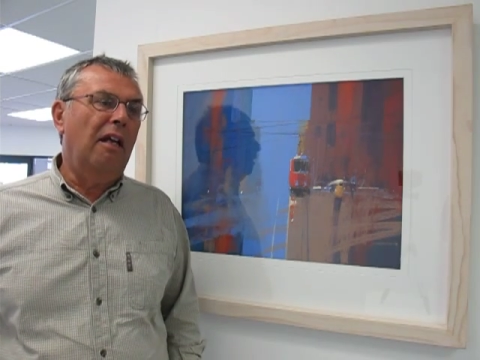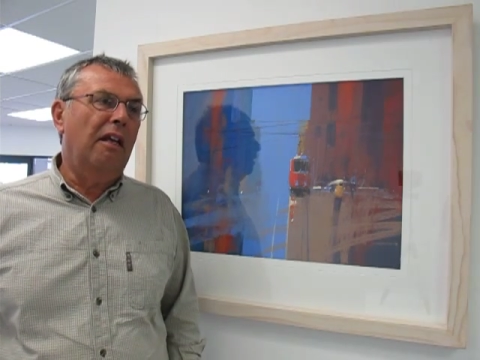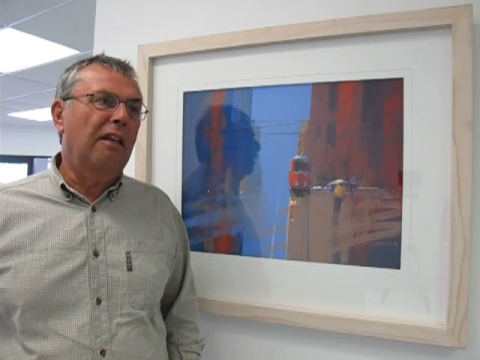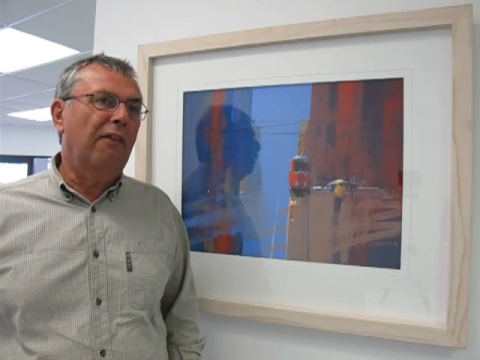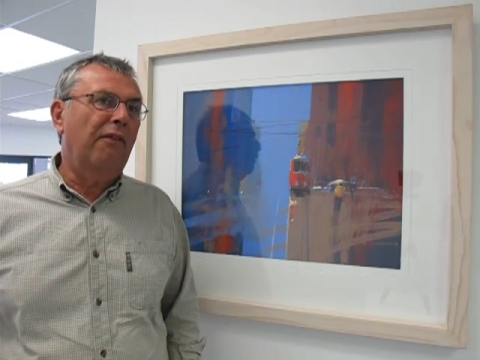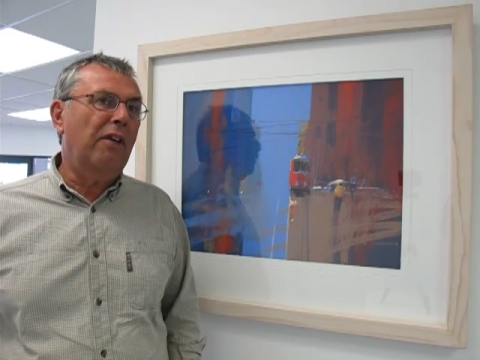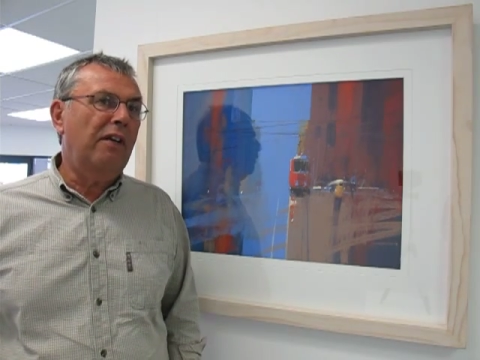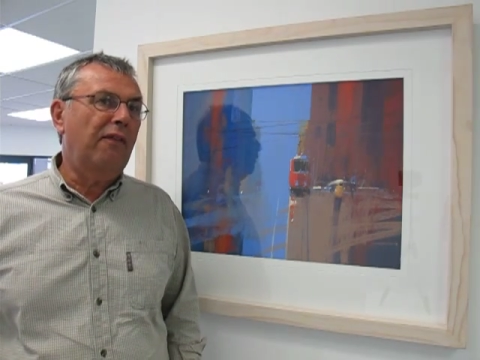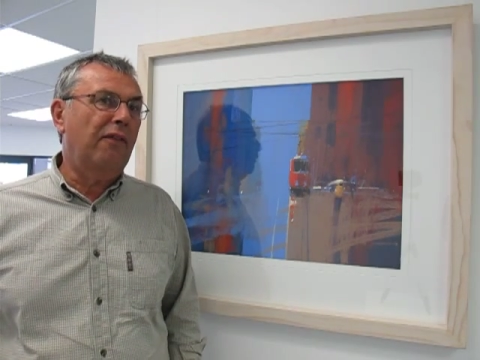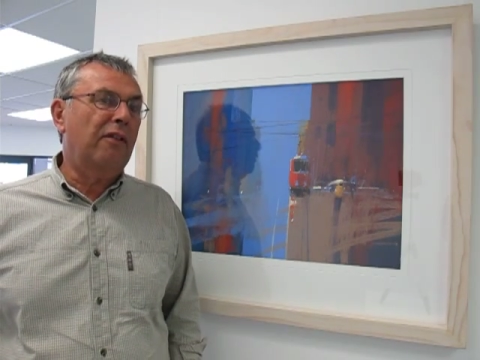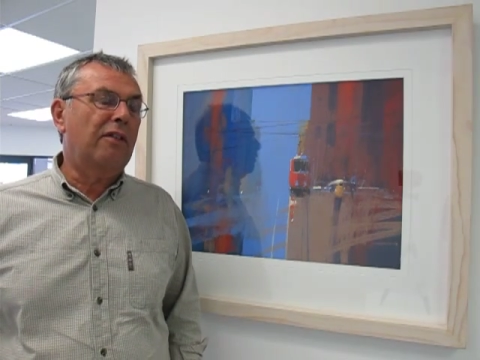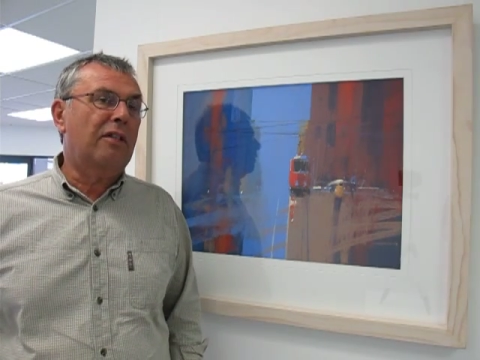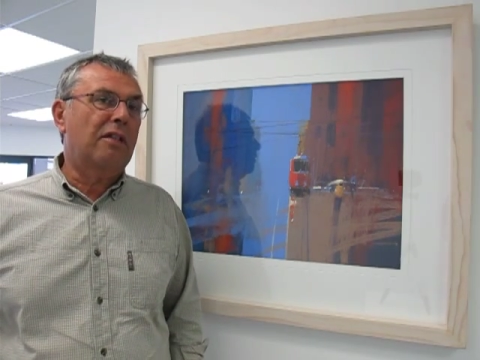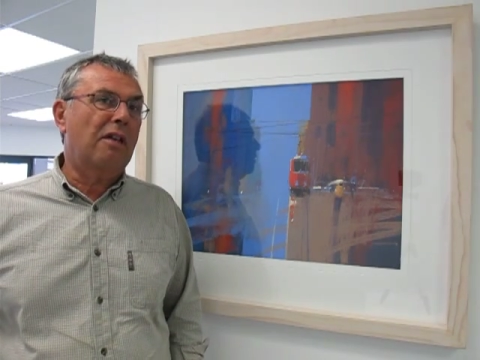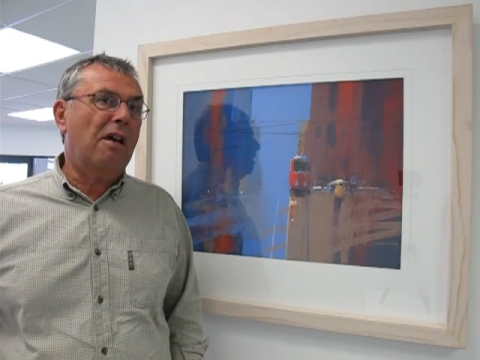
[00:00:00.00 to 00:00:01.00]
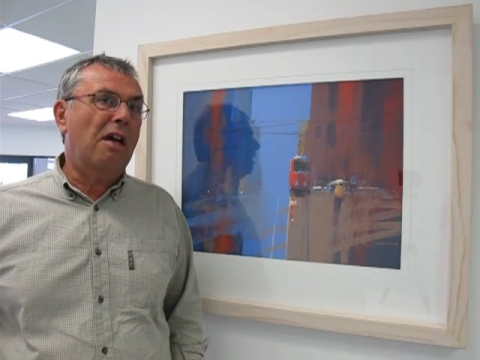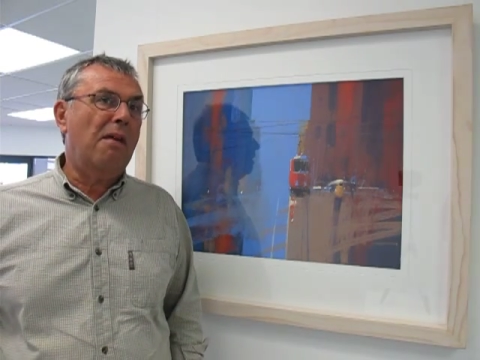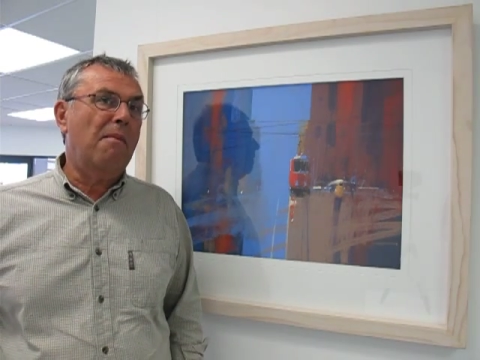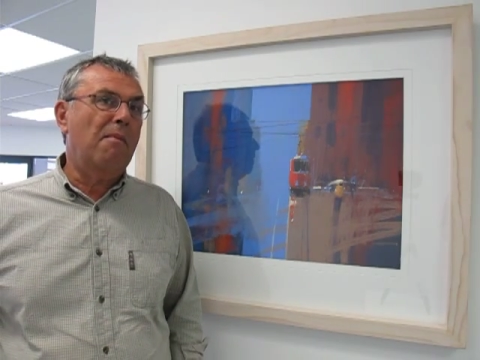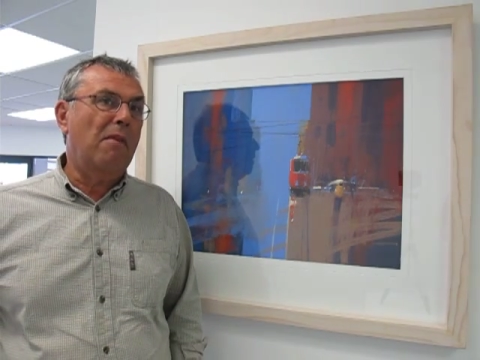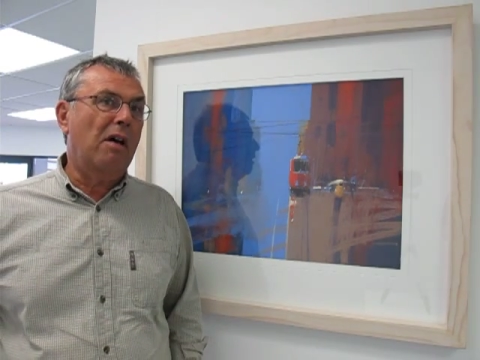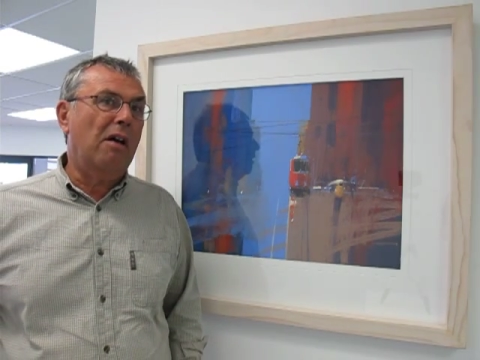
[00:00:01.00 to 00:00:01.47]
the very first time
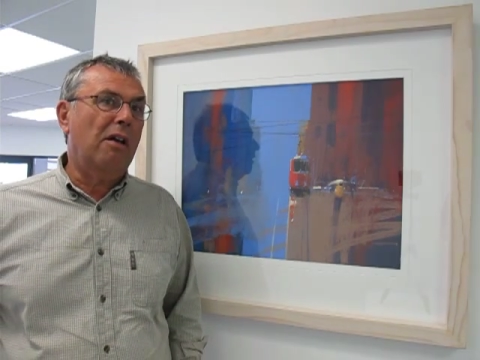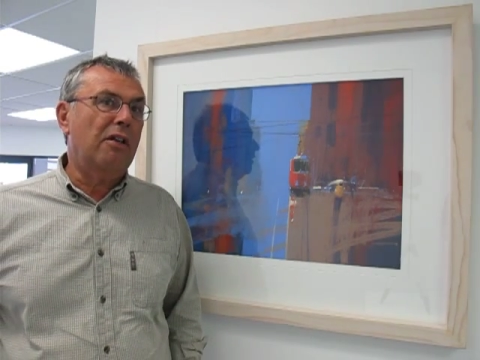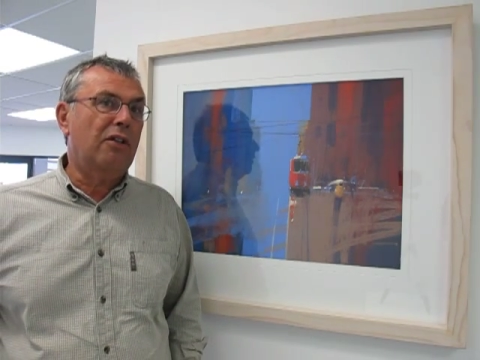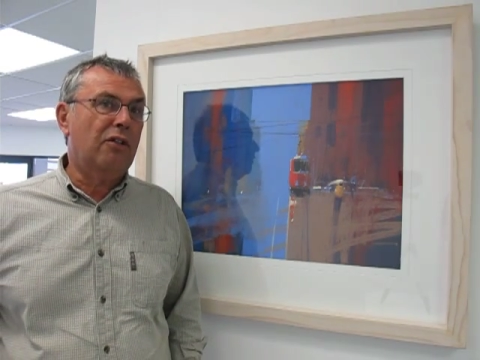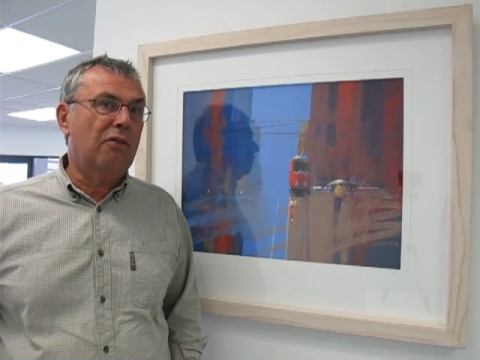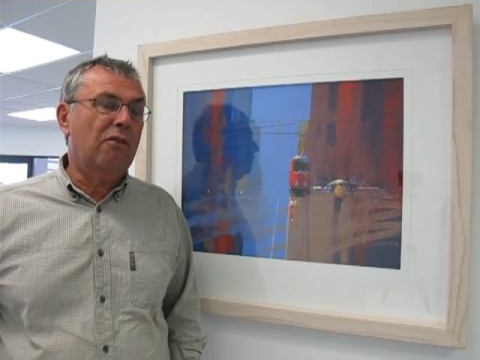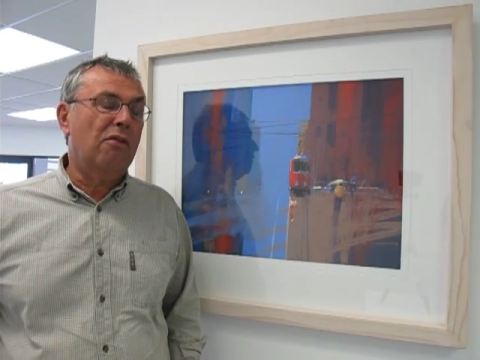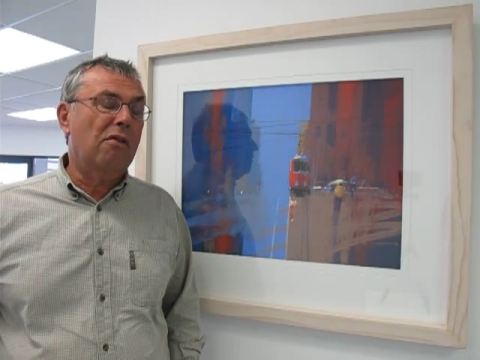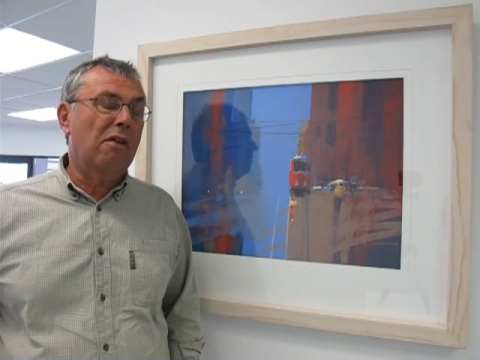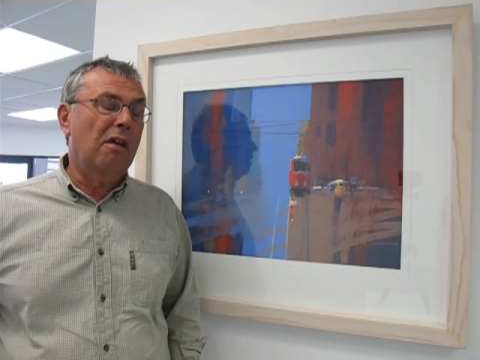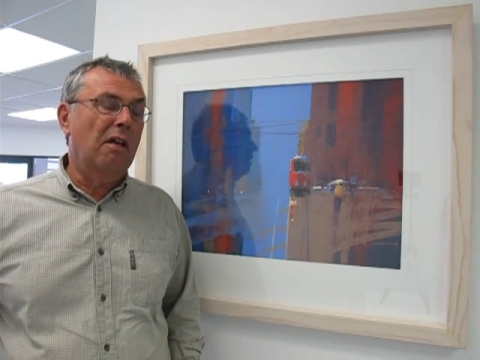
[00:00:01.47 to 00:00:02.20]
I saw